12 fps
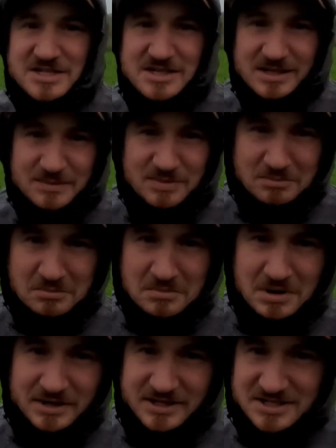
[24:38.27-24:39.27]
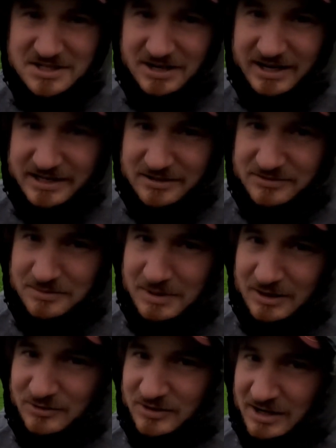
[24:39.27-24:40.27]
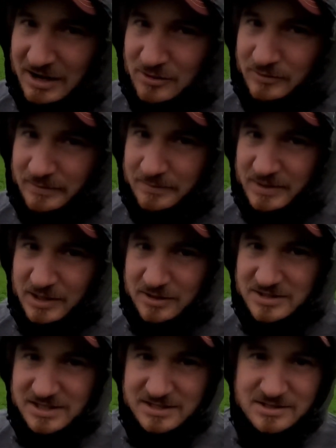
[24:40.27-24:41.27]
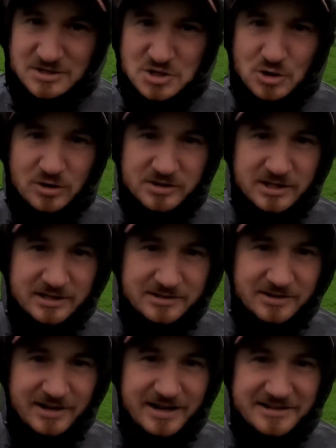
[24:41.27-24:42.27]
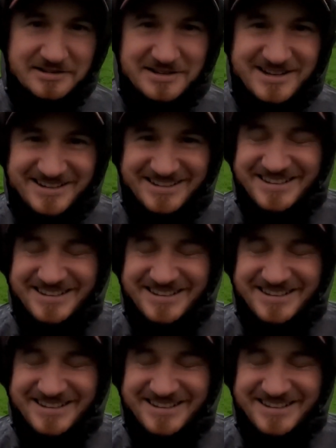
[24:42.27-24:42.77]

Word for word: the steep muddy side of the mountain now because it's the shortcut and